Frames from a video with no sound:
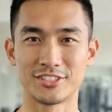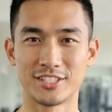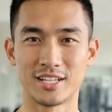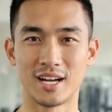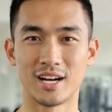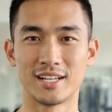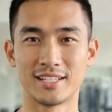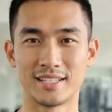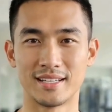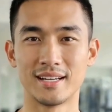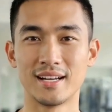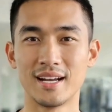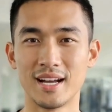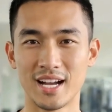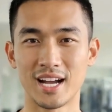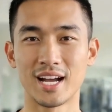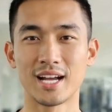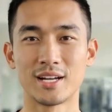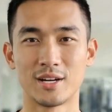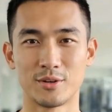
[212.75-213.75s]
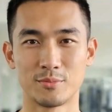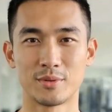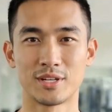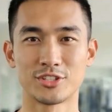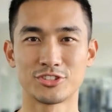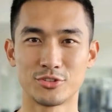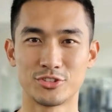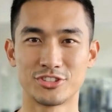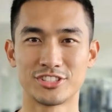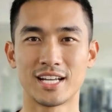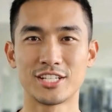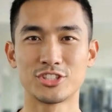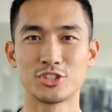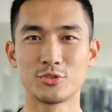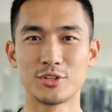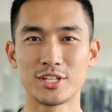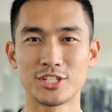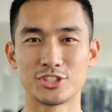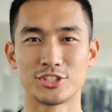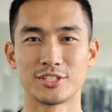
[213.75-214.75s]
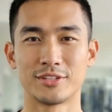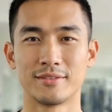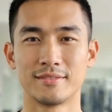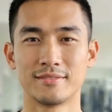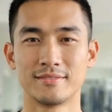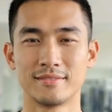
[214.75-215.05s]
not higher muscle saturation.